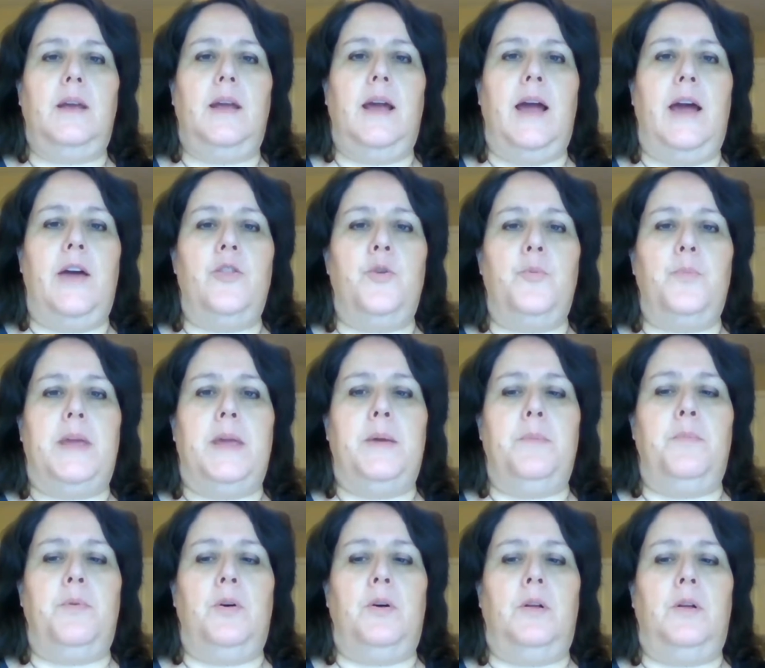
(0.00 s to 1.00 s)
other
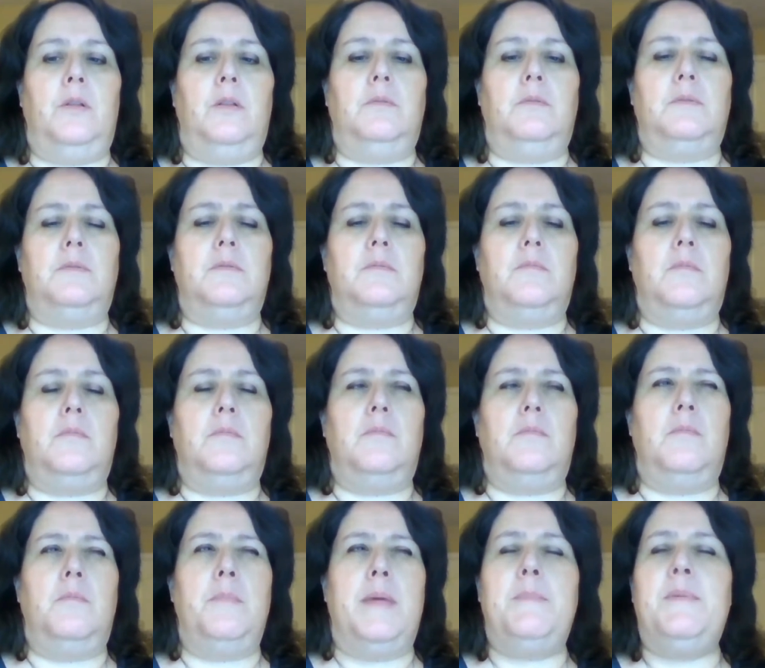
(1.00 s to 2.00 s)
people
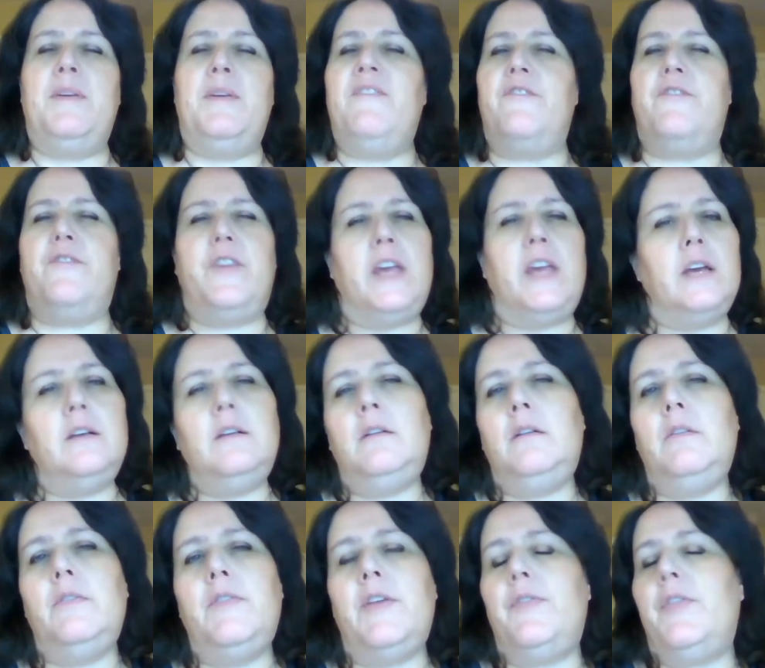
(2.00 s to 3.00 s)
maybe
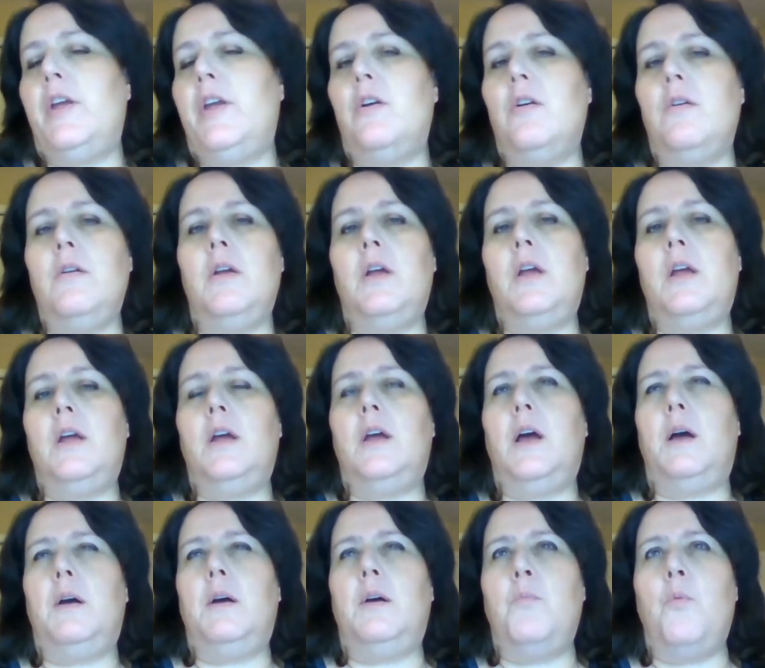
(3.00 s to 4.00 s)
feel that they're
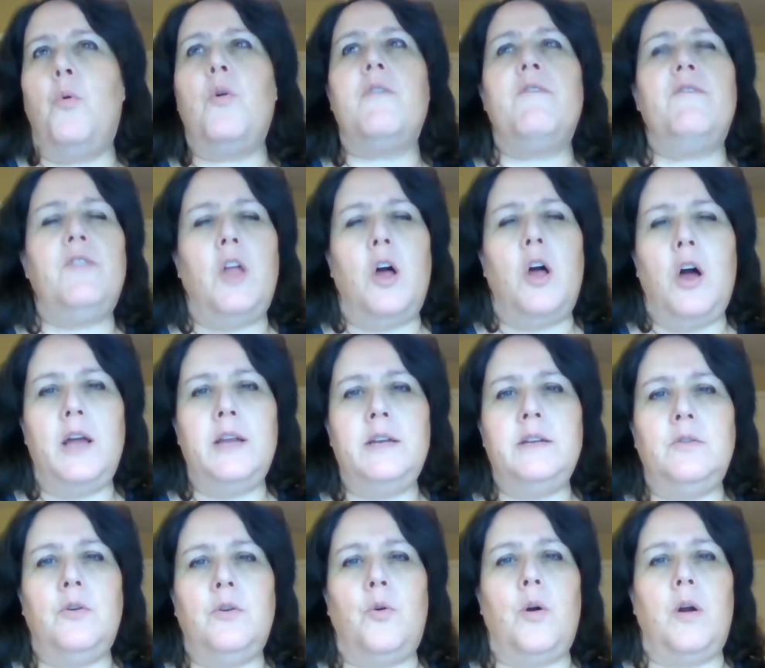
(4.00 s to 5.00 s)
more flawed
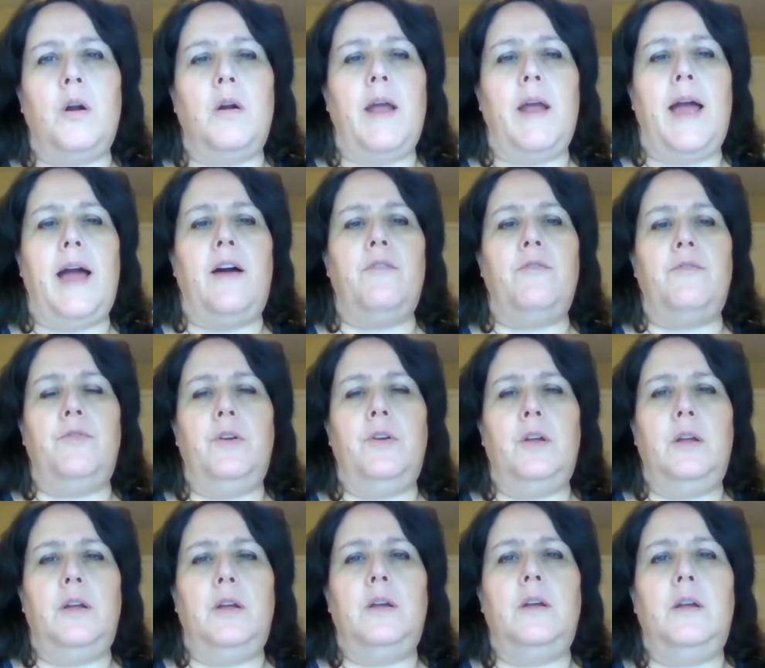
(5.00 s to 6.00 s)
or have,
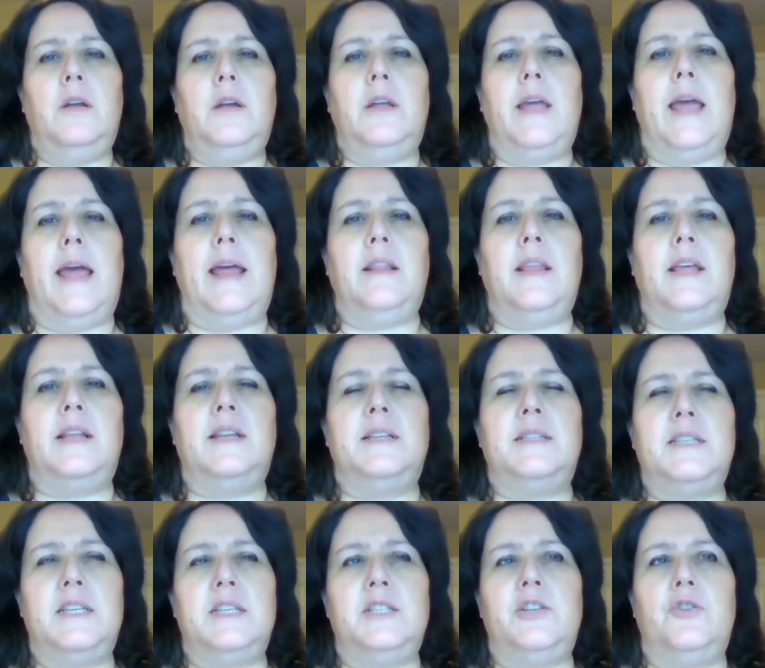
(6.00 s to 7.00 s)
and then
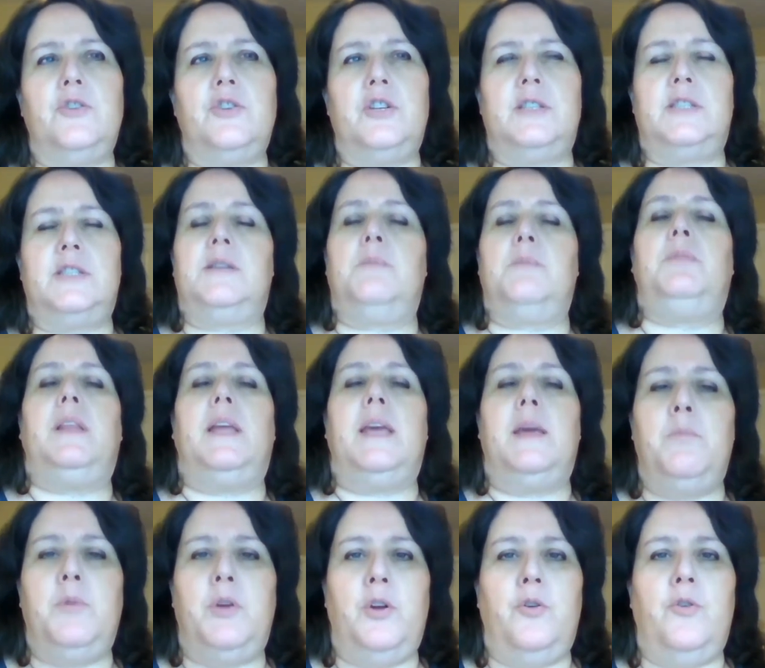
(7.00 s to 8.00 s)
it's easier just to
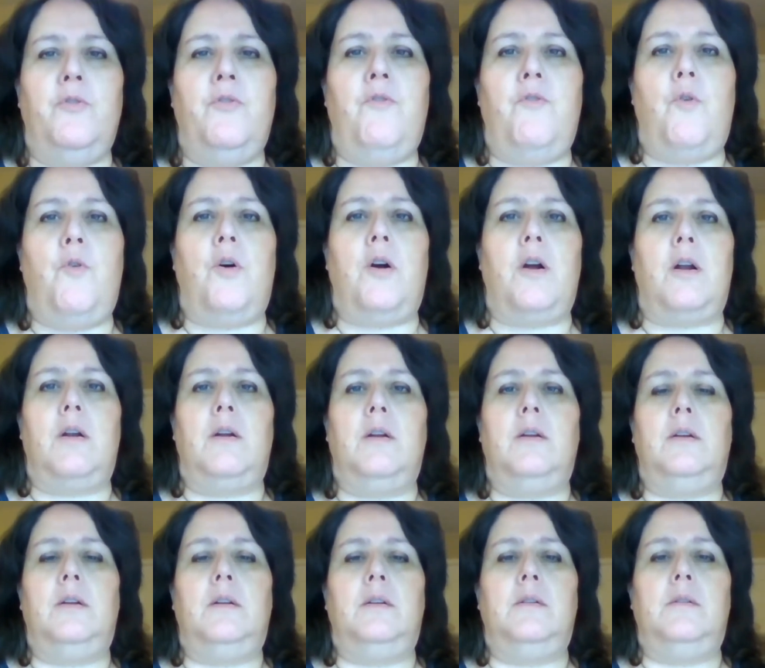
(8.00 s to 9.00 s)
blame you for
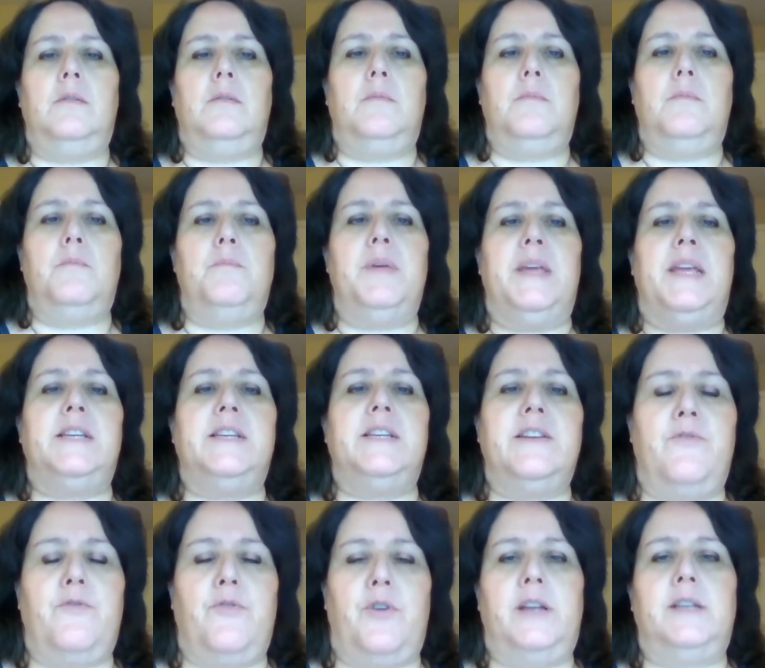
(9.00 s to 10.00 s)
being
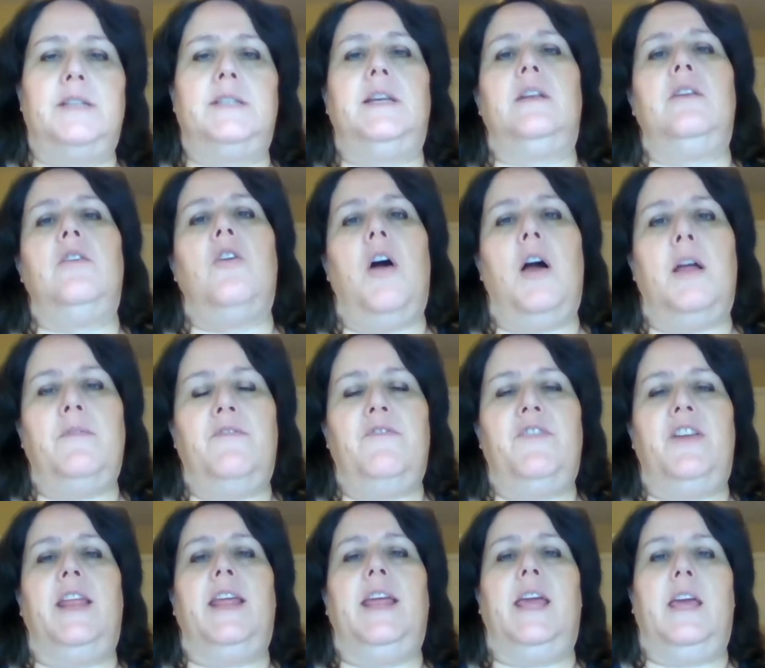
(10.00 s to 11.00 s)
different and not
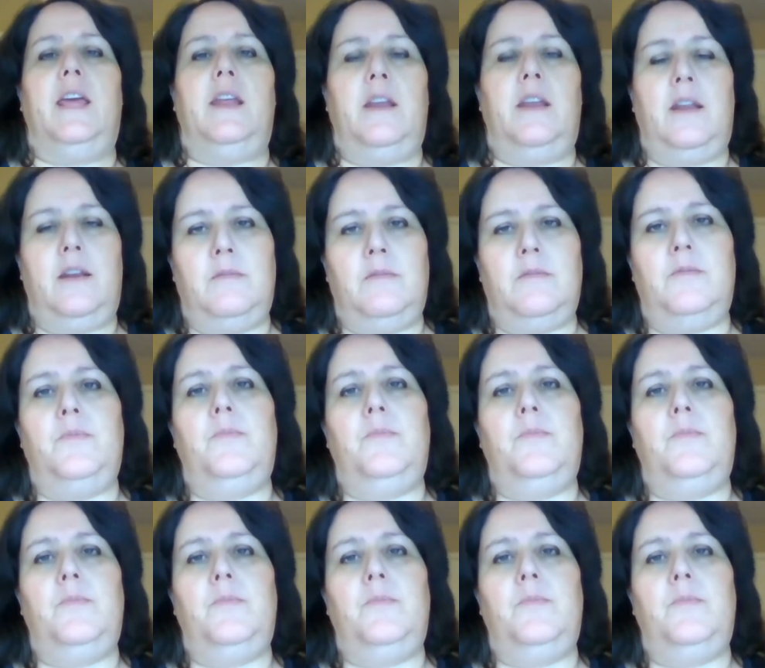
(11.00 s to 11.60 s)
fitting in, and